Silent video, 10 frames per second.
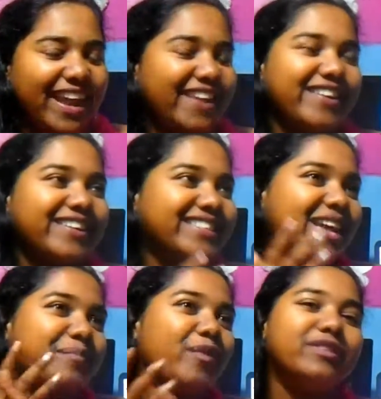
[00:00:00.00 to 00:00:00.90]
Eggnog is
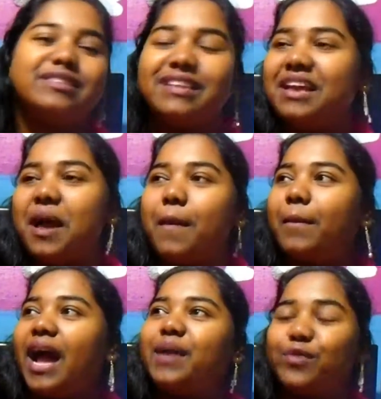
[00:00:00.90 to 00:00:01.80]
like
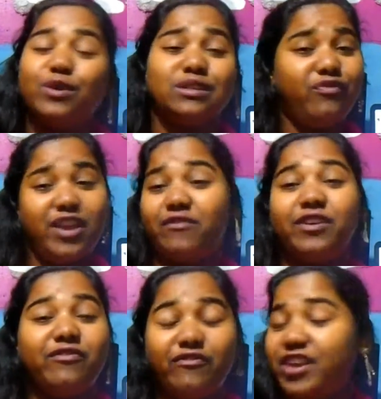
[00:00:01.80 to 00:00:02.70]
my most
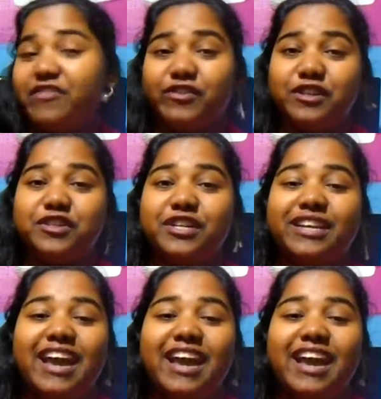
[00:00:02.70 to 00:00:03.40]
favorite drink.